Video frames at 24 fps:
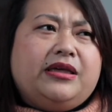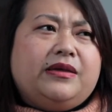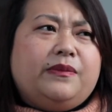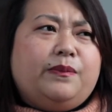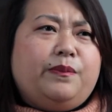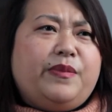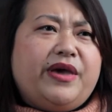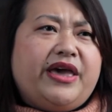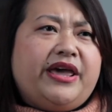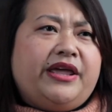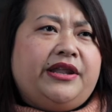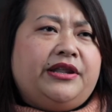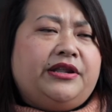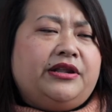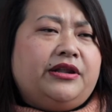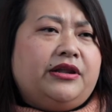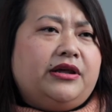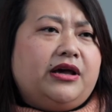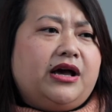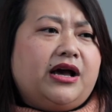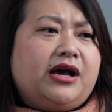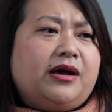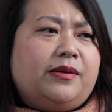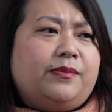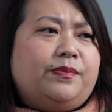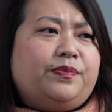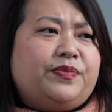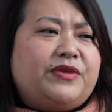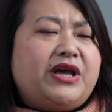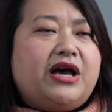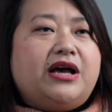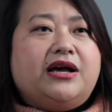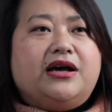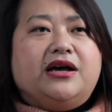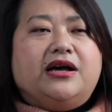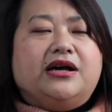been um,
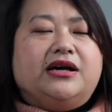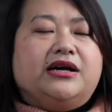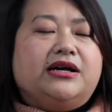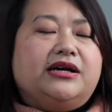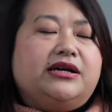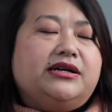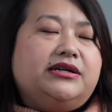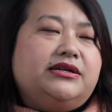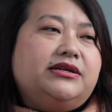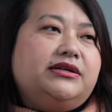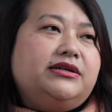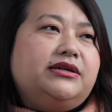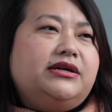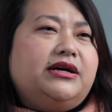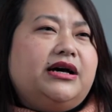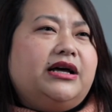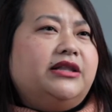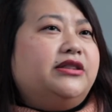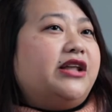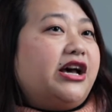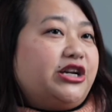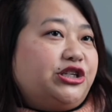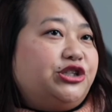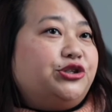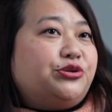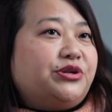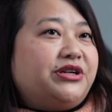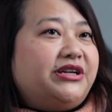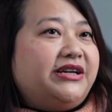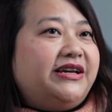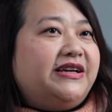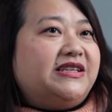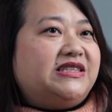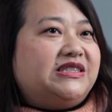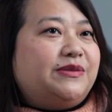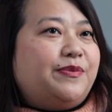a, a luxury.
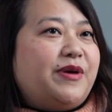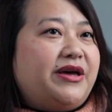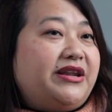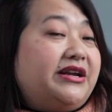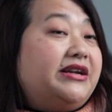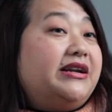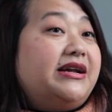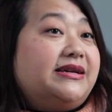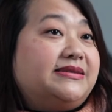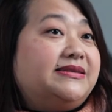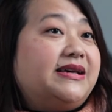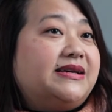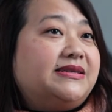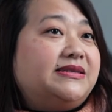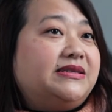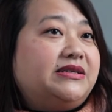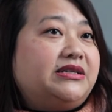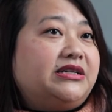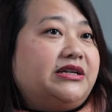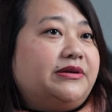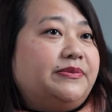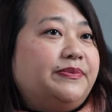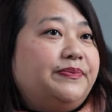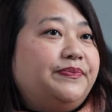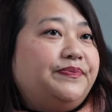It's been a necessity.